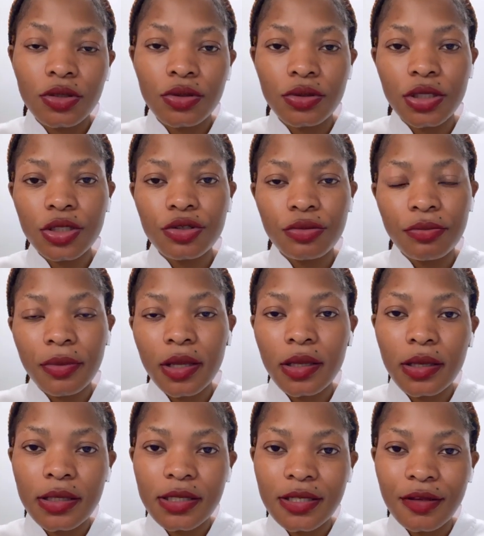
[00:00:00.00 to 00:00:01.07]
You need to
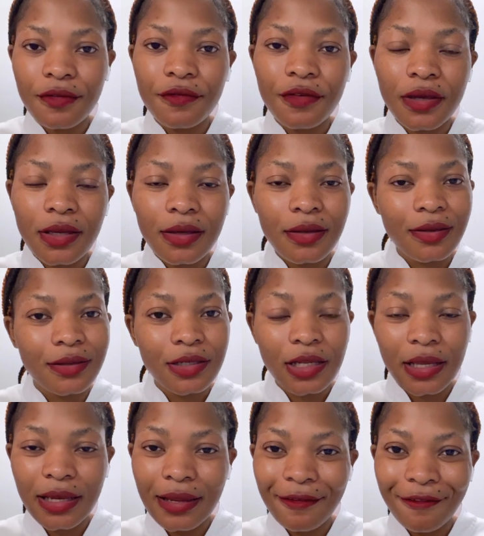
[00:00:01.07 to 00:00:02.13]
make a CV
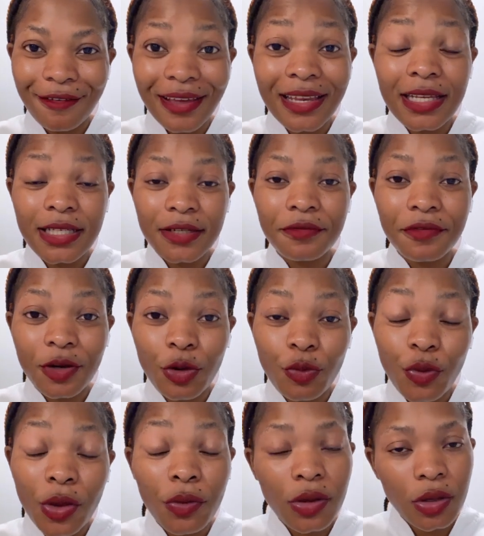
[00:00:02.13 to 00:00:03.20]
in a very different
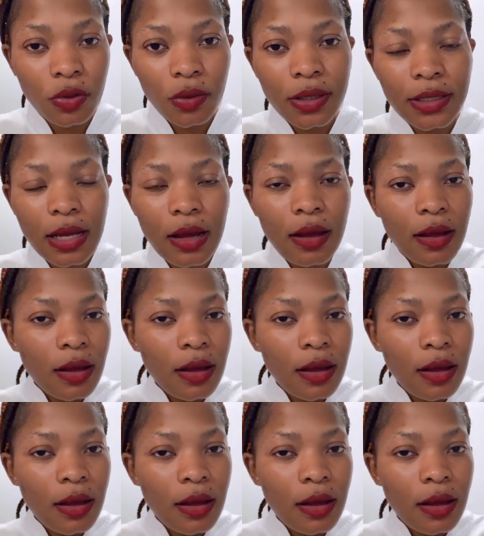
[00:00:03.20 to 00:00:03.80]
way when you want